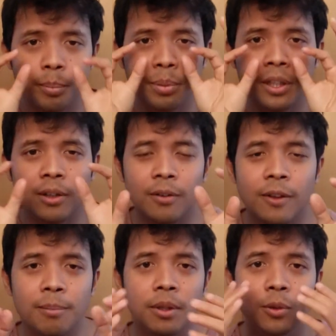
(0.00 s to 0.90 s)
peer
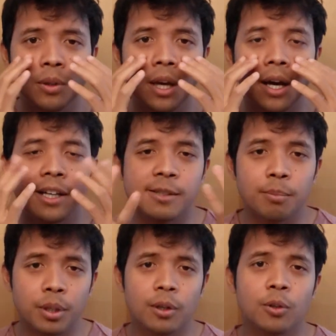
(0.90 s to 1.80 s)
them into the eyes
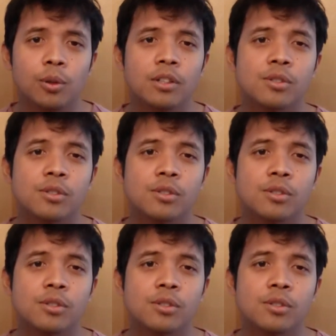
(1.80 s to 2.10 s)
and peer into their